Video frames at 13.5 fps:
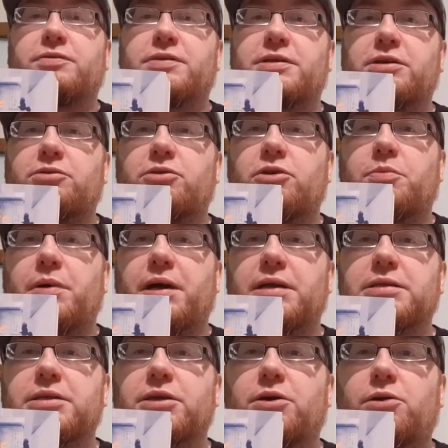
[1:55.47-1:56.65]
Silk by
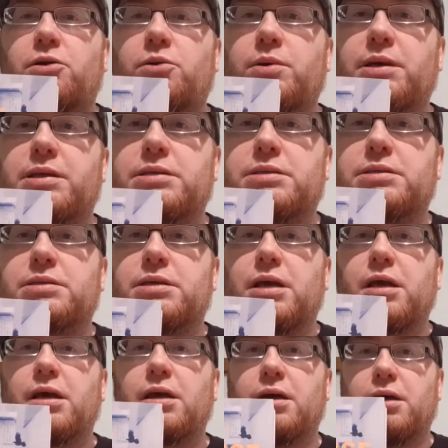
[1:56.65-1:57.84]
Anthony Horowitz.
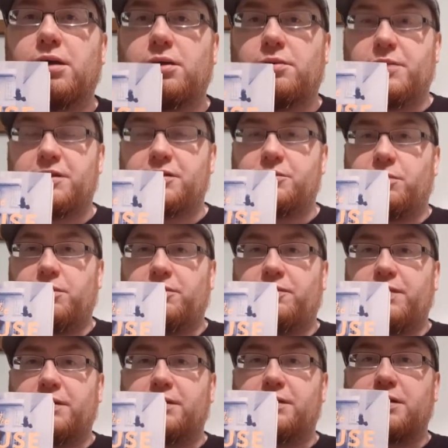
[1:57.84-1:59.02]
This is one of
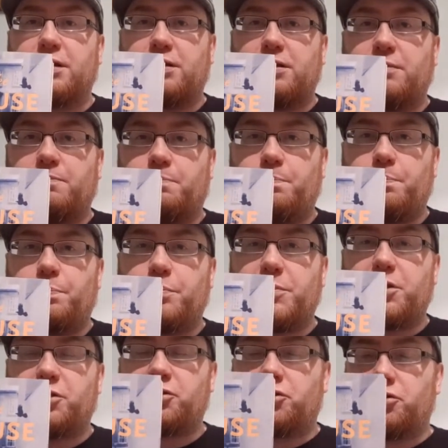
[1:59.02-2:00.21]
his
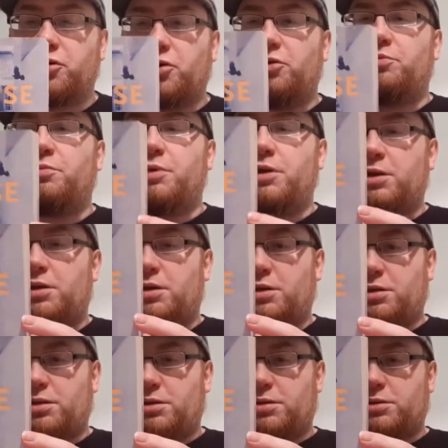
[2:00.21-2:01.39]
Sherlock Holmes
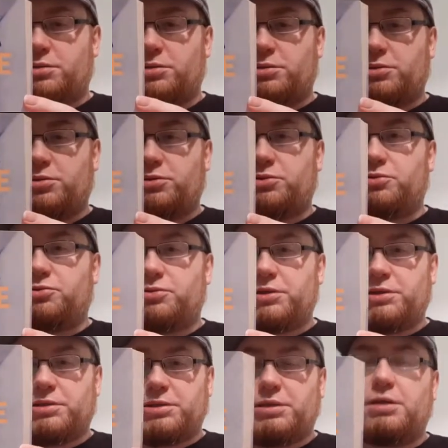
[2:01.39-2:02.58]
stories.